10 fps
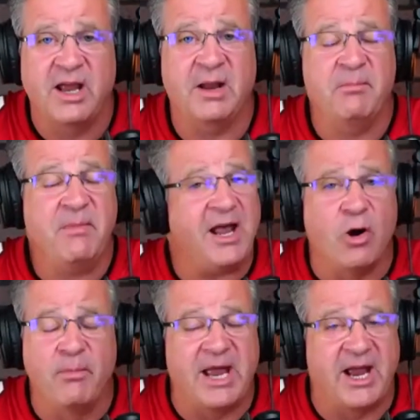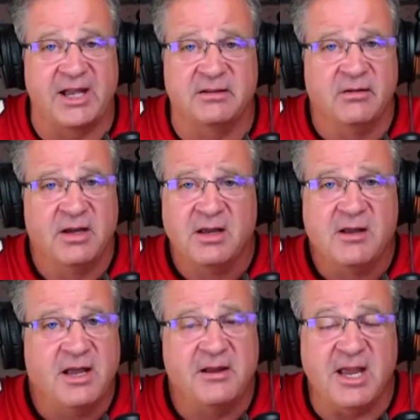And man, oh man,
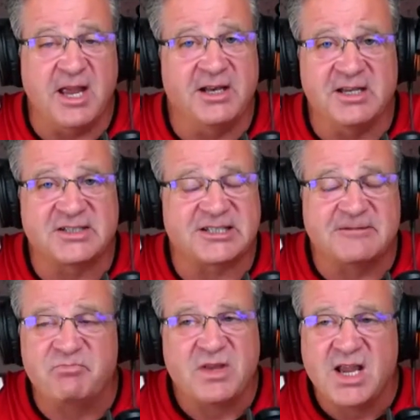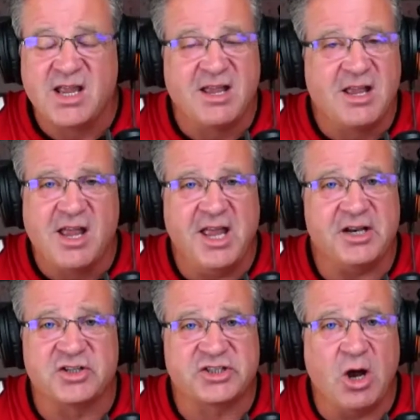it is
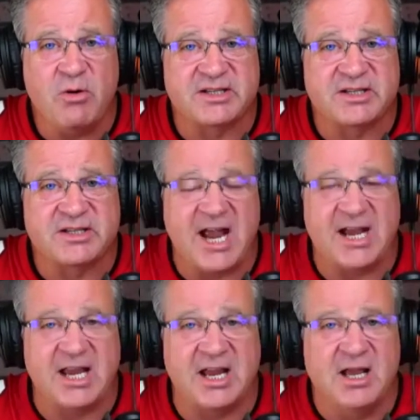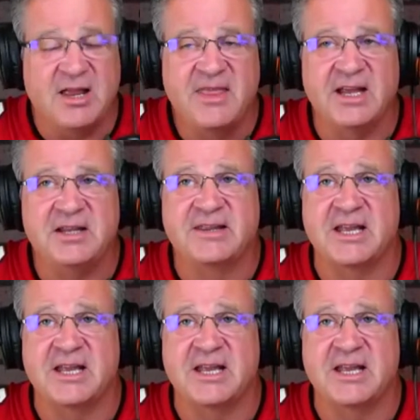so exciting that